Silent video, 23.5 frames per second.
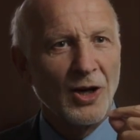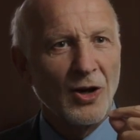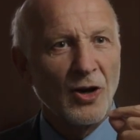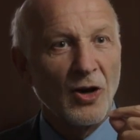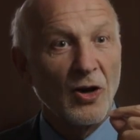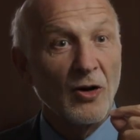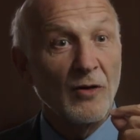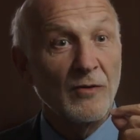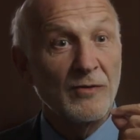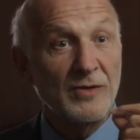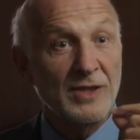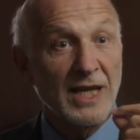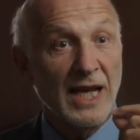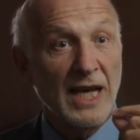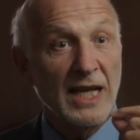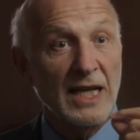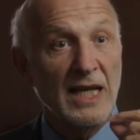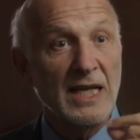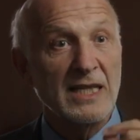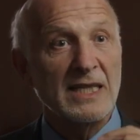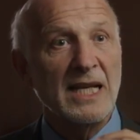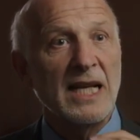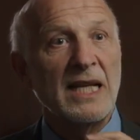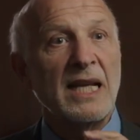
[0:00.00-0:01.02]
of
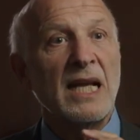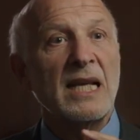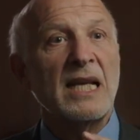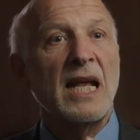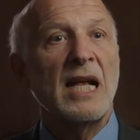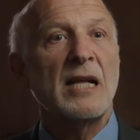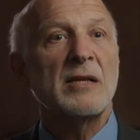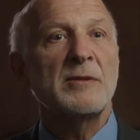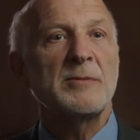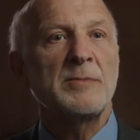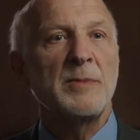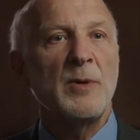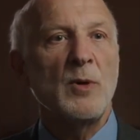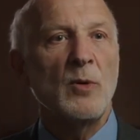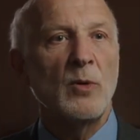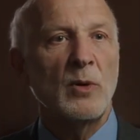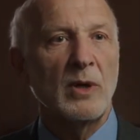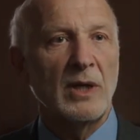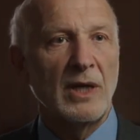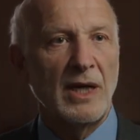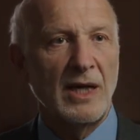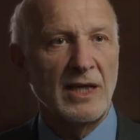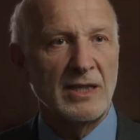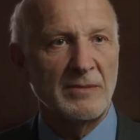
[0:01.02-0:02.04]
sadness, and that helps me
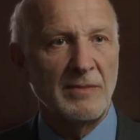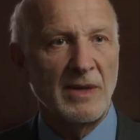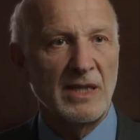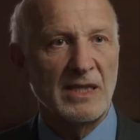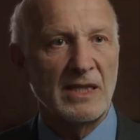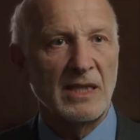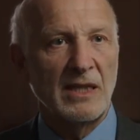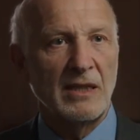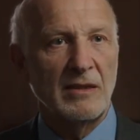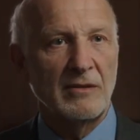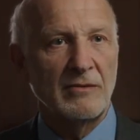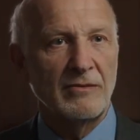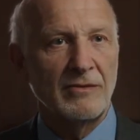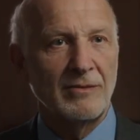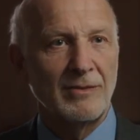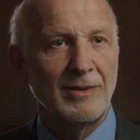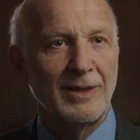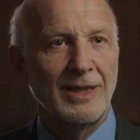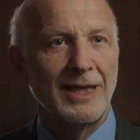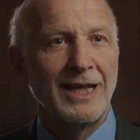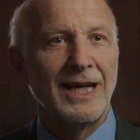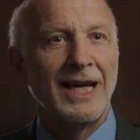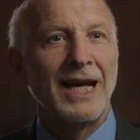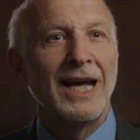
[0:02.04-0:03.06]
organize myself.
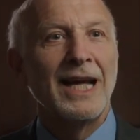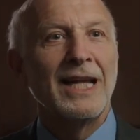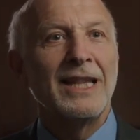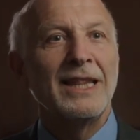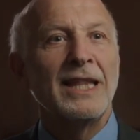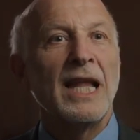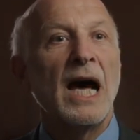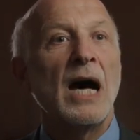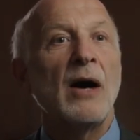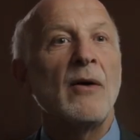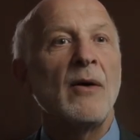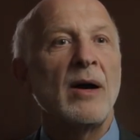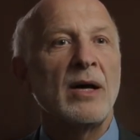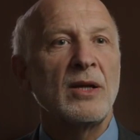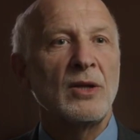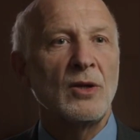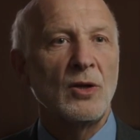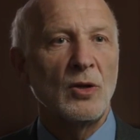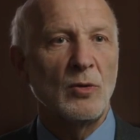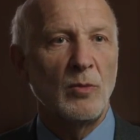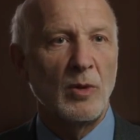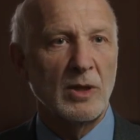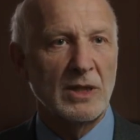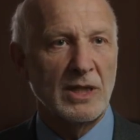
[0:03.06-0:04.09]
Now I
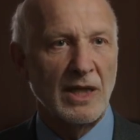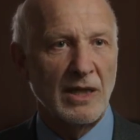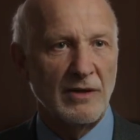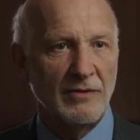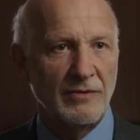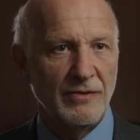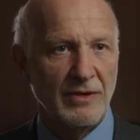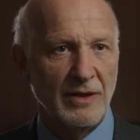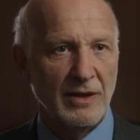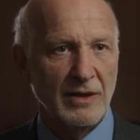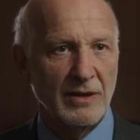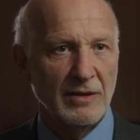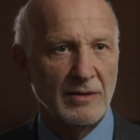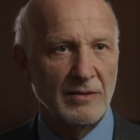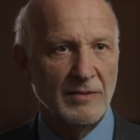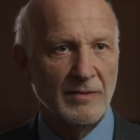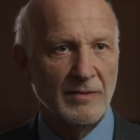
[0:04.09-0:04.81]
know what I feel.